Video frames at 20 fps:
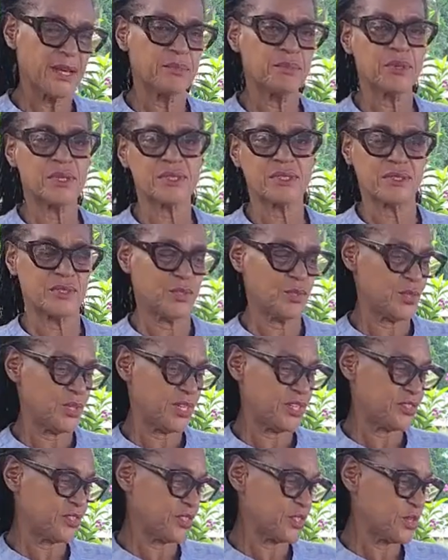But 2
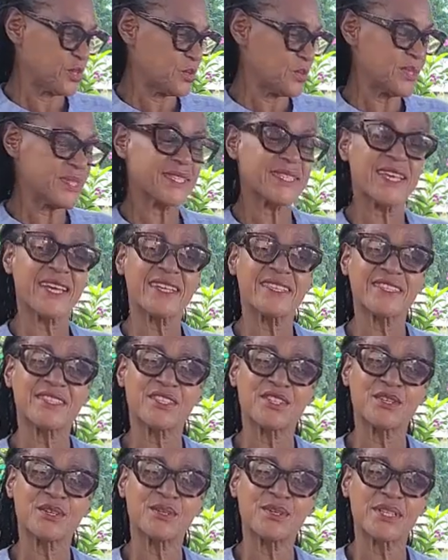years ago, we
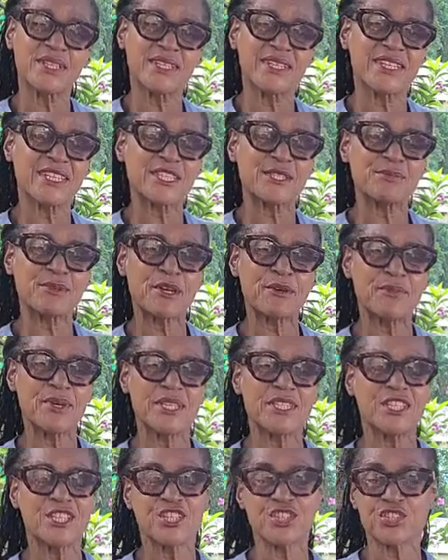started our little
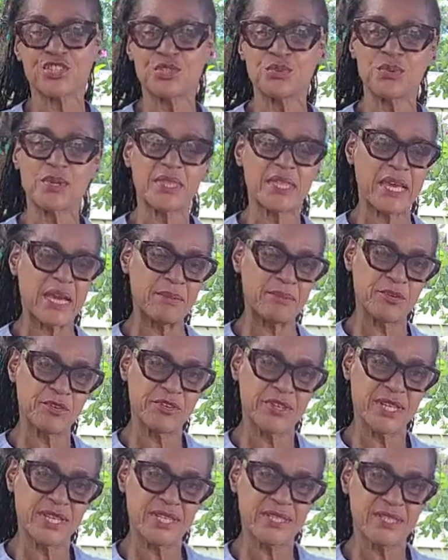experimentation with
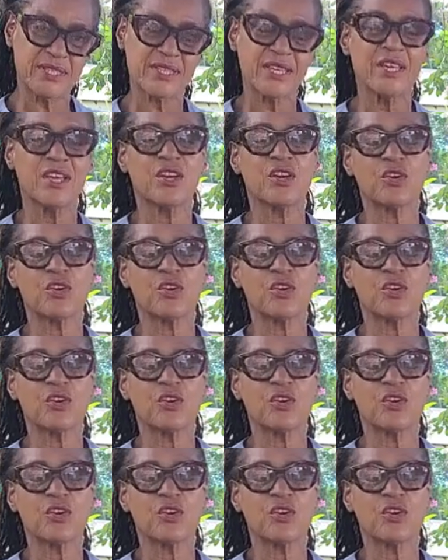Amaryllis,